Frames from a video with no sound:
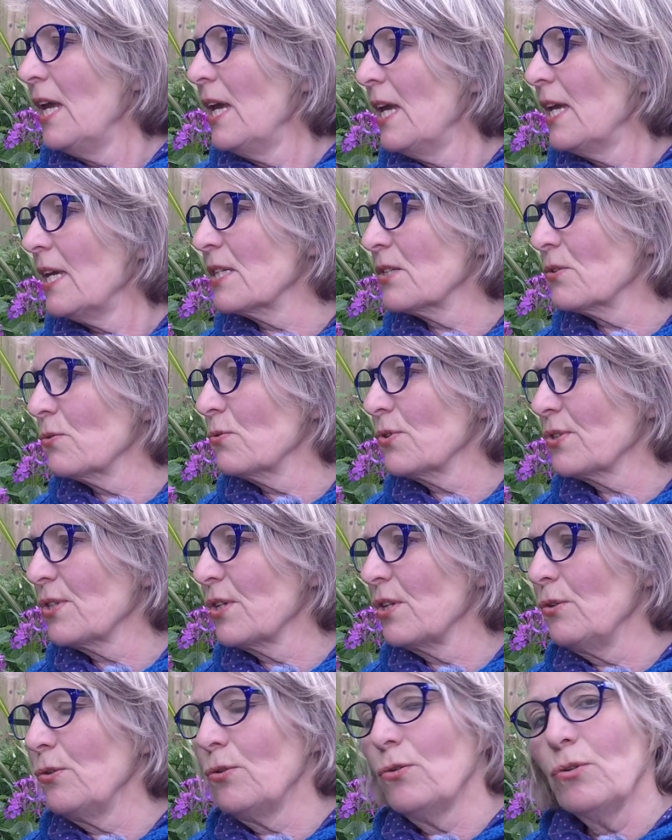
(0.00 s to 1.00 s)
It's
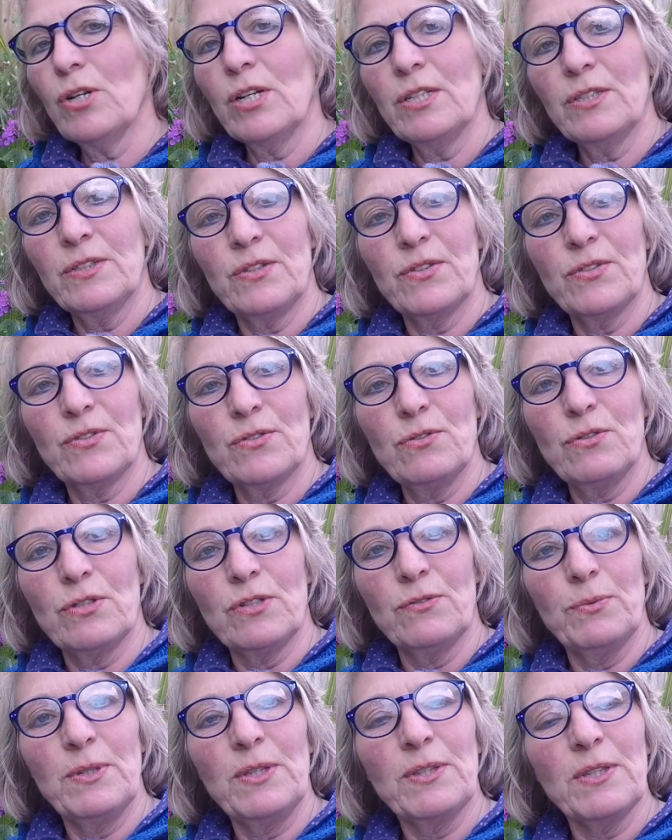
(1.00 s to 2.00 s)
also long understood,
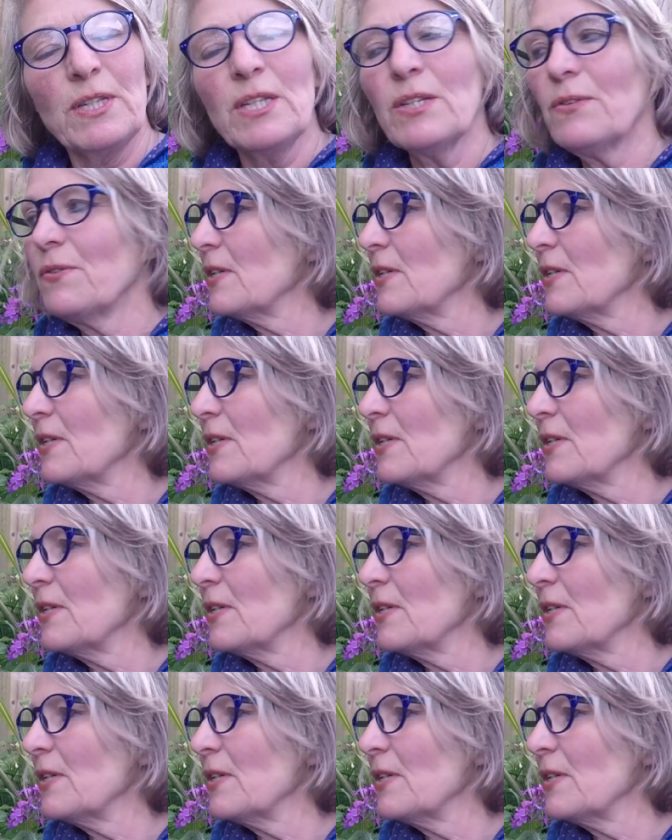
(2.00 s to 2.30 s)
if we think of